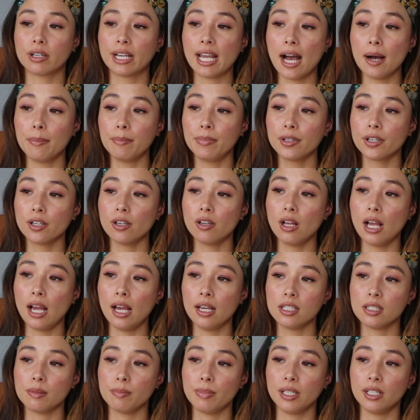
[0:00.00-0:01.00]
Capital
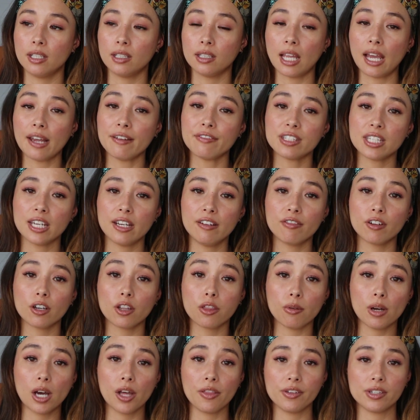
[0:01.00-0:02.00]
has been a
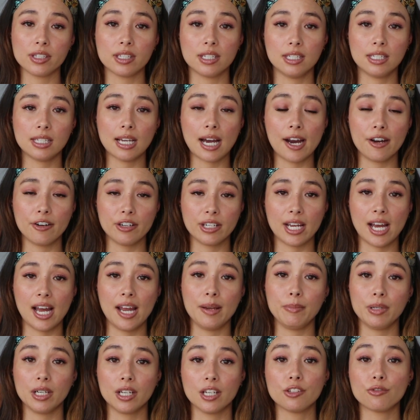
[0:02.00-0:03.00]
lifesaver throughout this entire
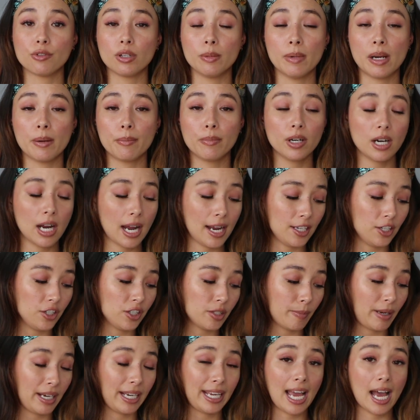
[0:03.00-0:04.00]
time because remember, I
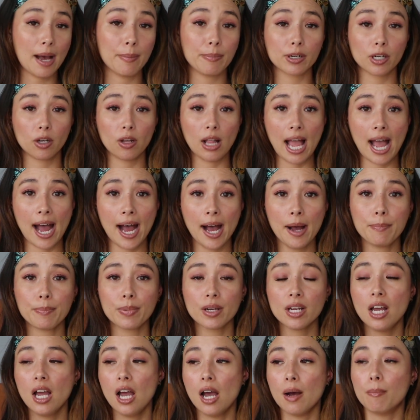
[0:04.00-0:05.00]
use my Capital
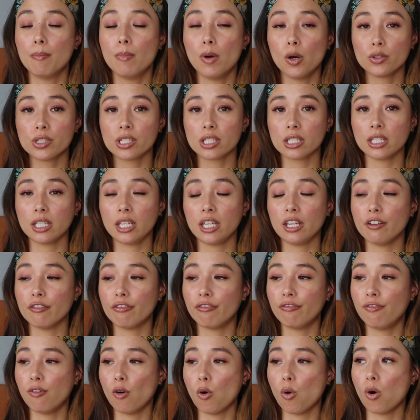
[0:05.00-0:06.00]
app mostly
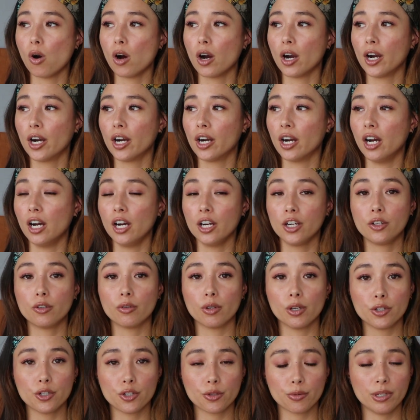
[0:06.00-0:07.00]
for
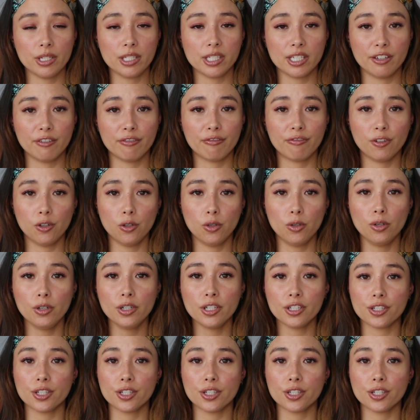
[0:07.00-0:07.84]
groceries and food.